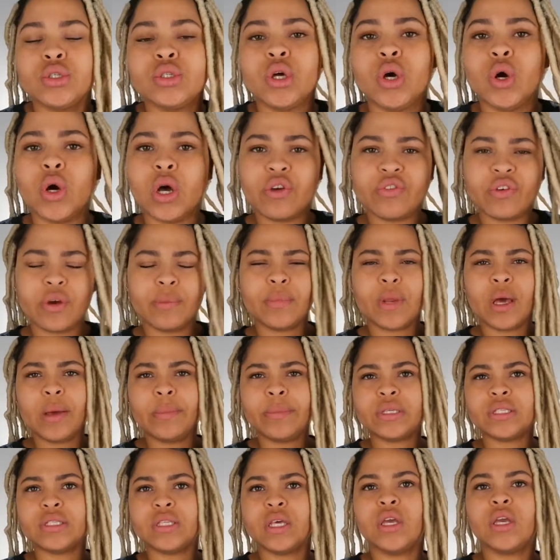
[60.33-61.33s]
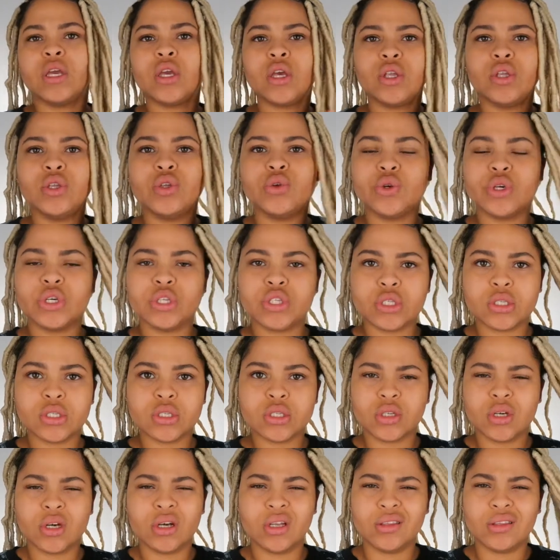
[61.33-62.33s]
So if I'm not mistaken, you can
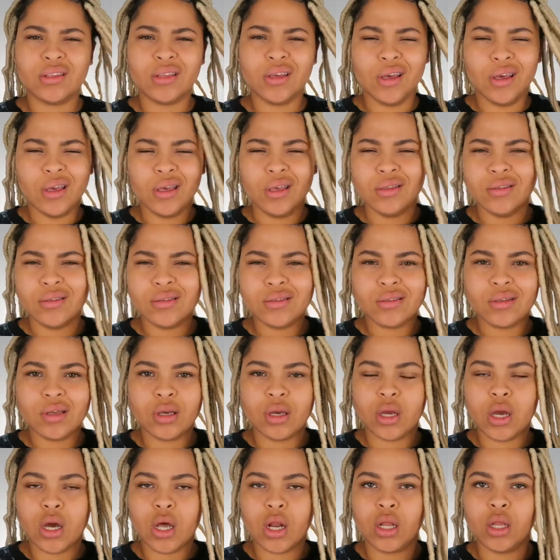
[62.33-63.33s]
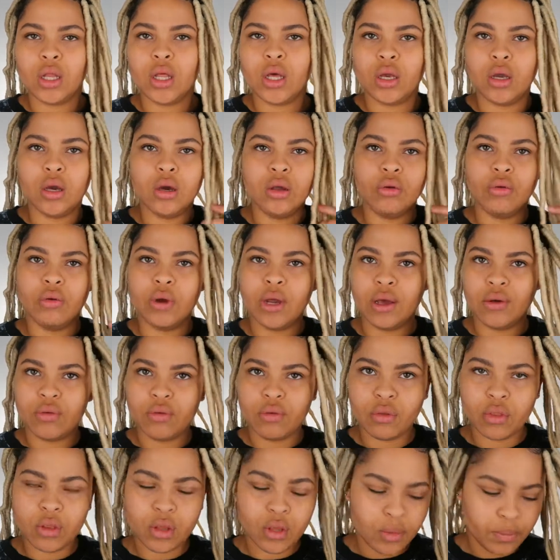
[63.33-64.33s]
just cut the ends and kind of like
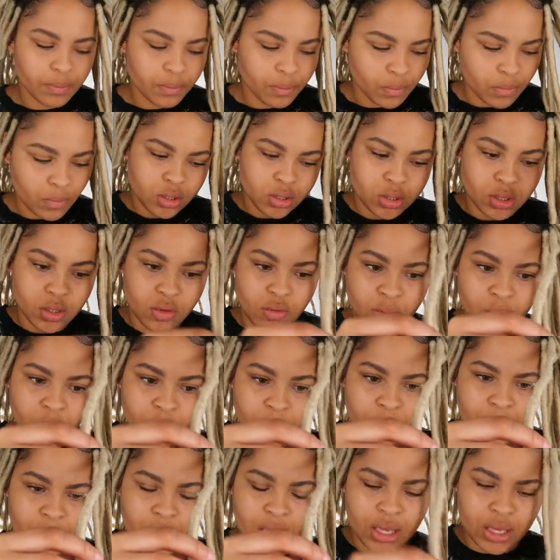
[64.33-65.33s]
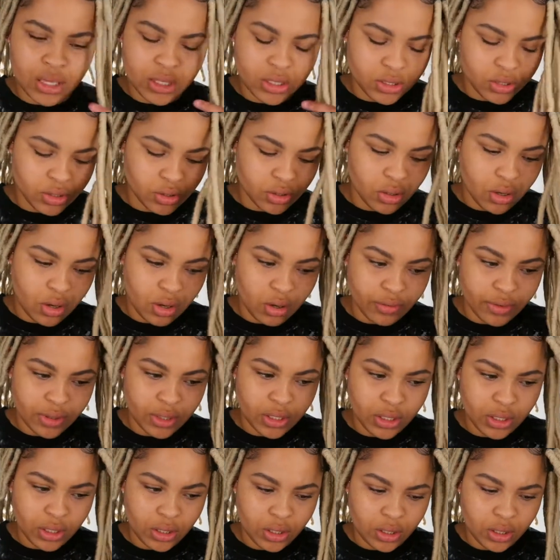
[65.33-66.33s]
unravel them. Some of my ends are
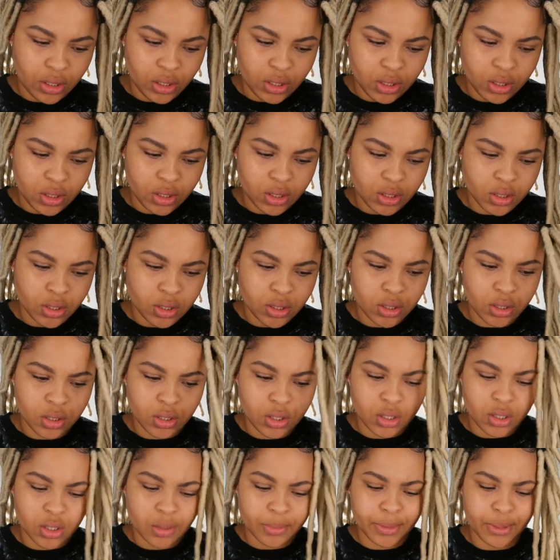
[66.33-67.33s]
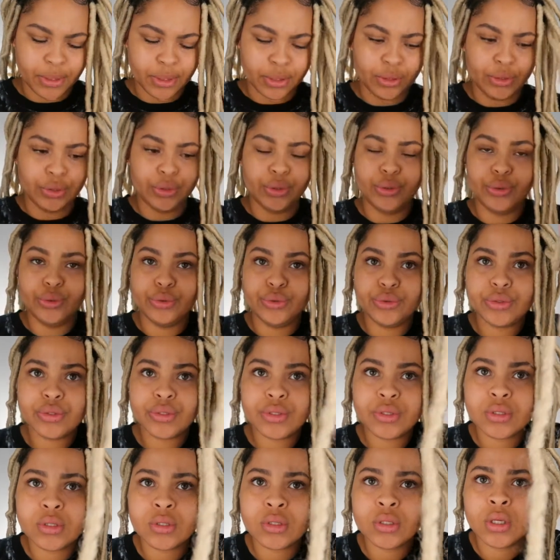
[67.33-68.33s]
already coming
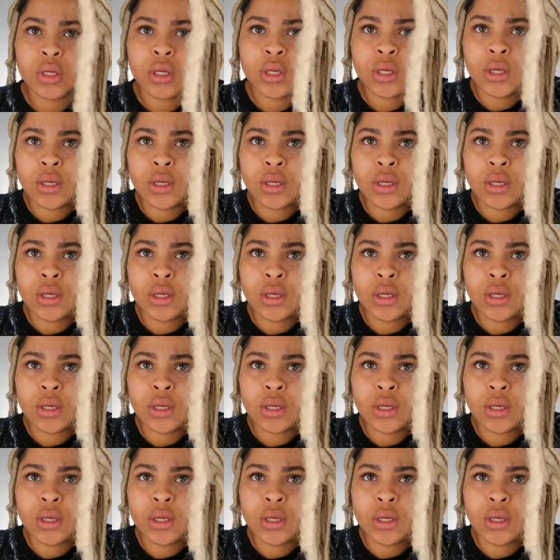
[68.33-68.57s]
loose.